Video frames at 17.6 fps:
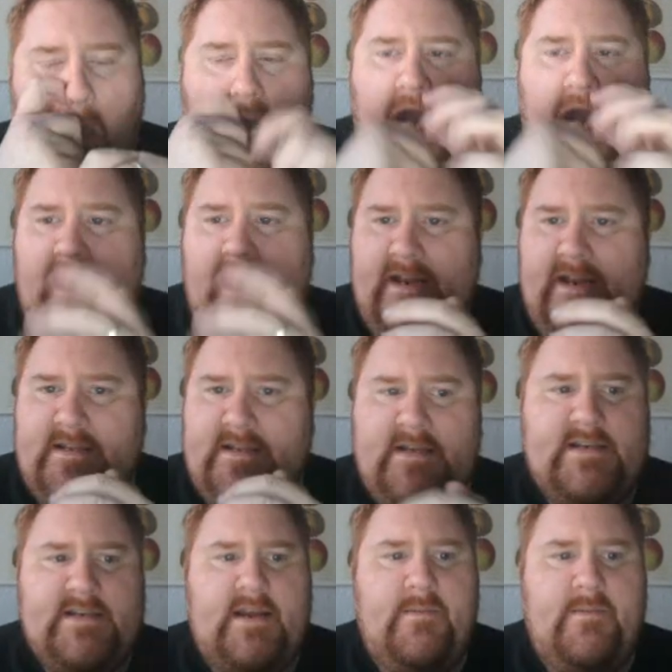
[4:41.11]
and it's the
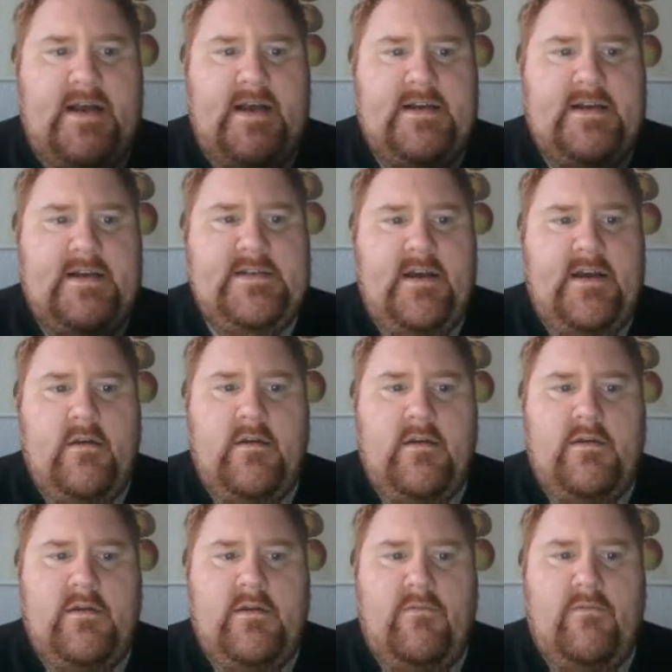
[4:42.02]
same as
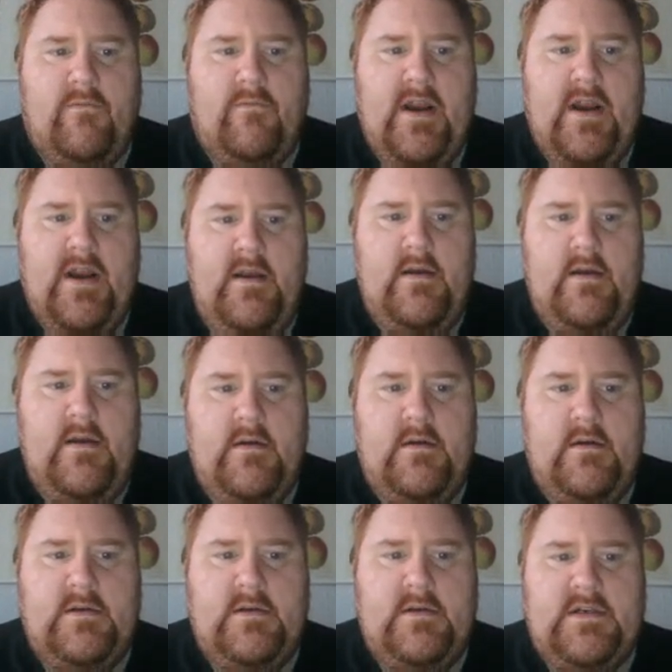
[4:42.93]
3
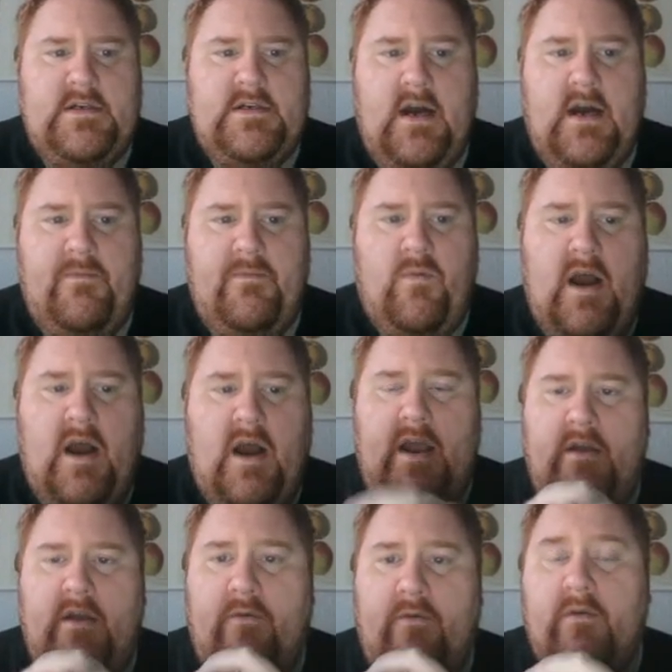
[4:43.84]
times y,
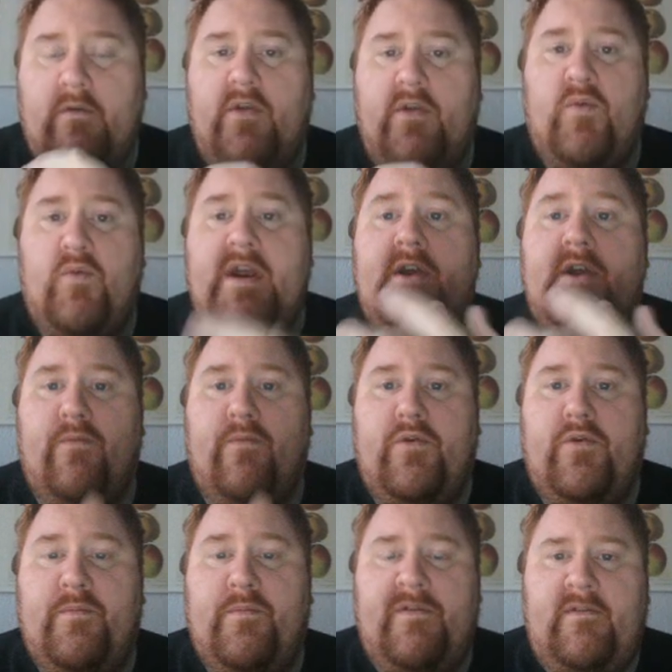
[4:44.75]
or 3
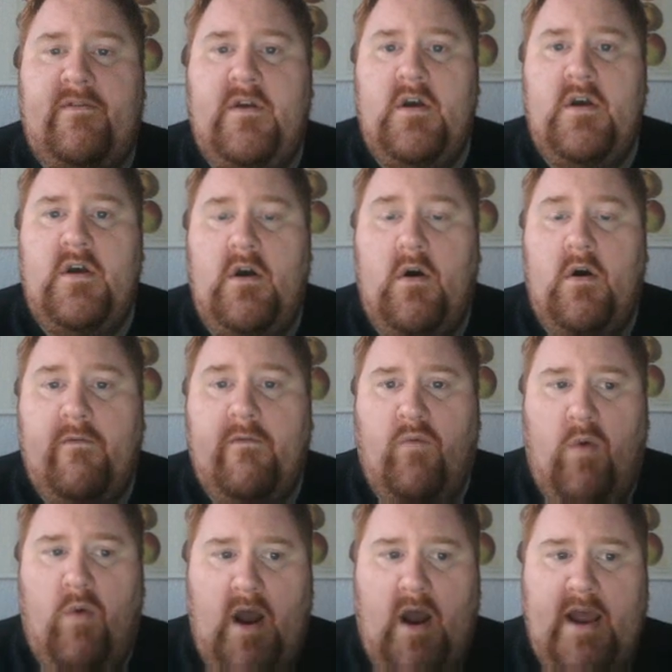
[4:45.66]
groups of
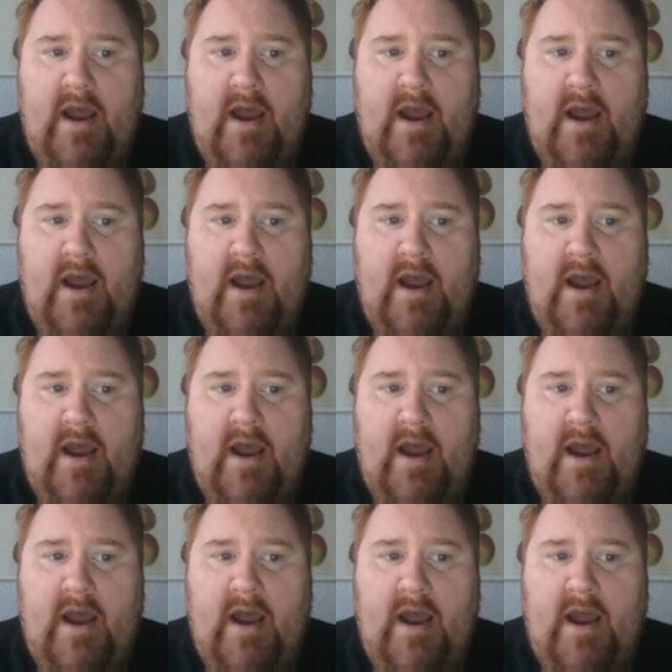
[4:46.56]
y.